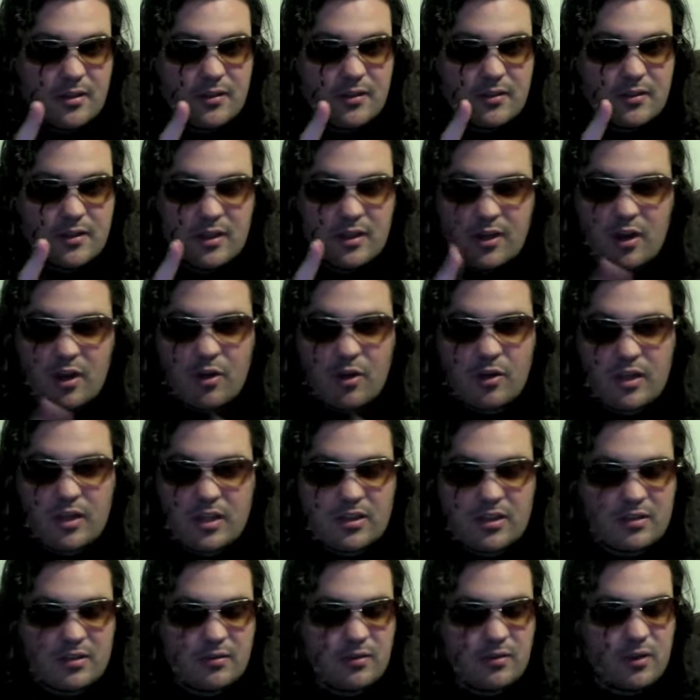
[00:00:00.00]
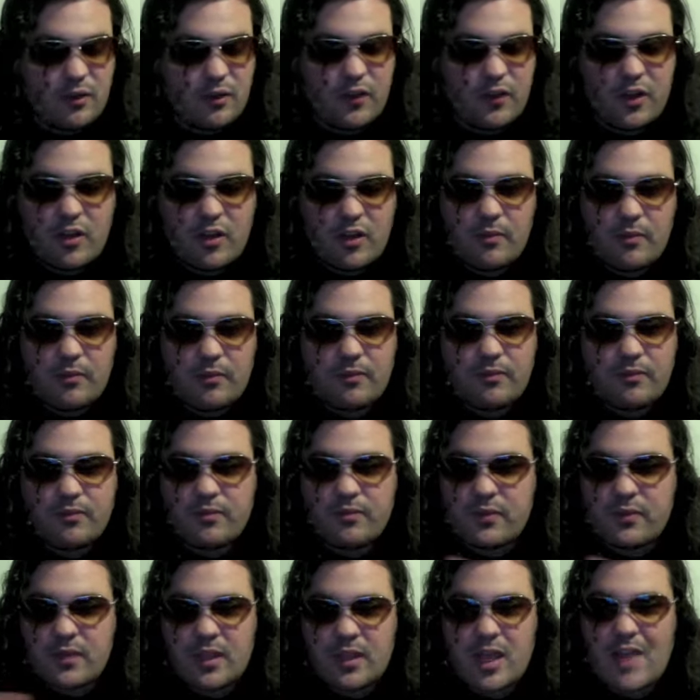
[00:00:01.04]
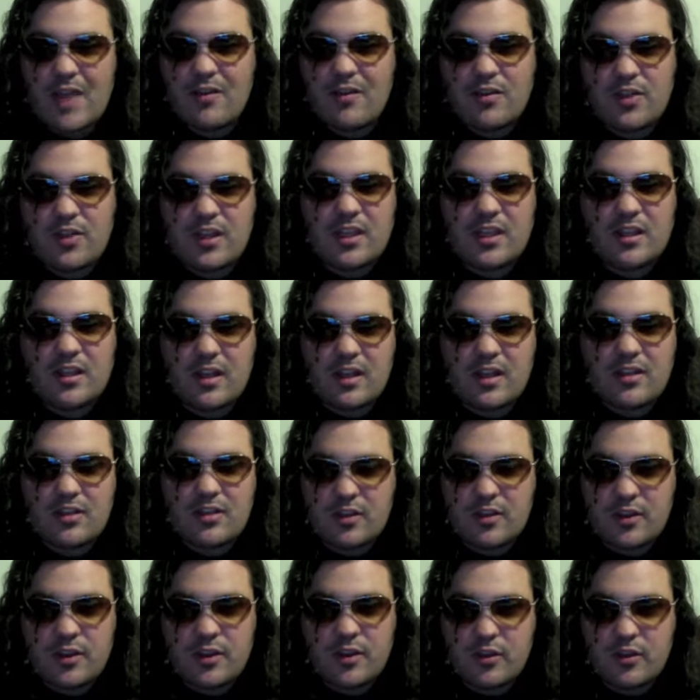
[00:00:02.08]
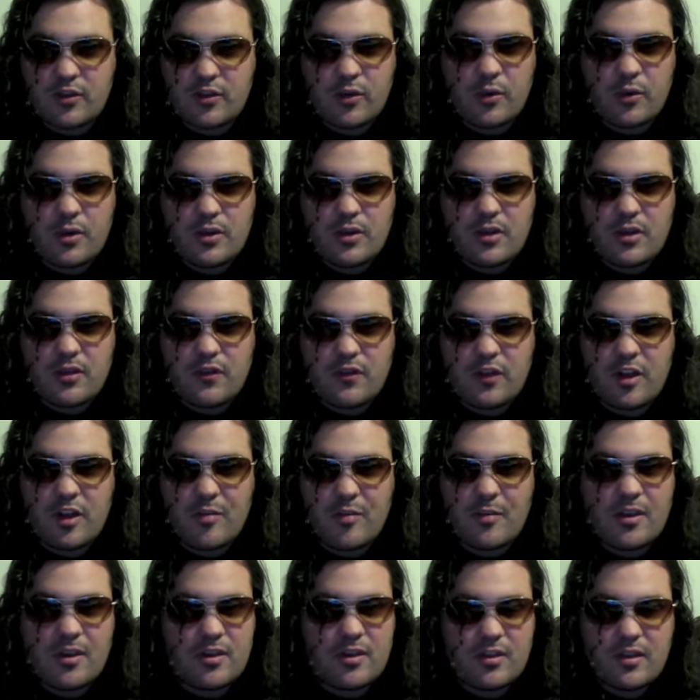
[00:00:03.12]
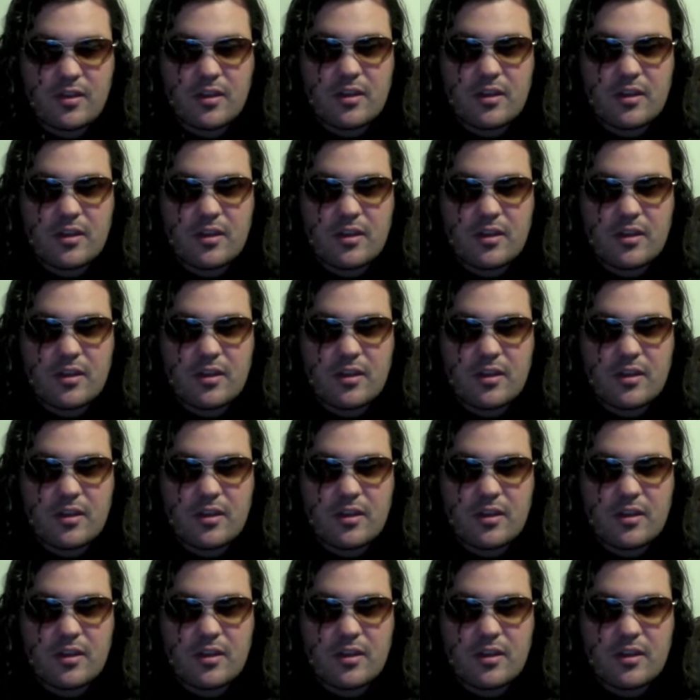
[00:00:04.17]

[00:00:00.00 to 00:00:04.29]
you know, in the film, everything that's thrown in this film is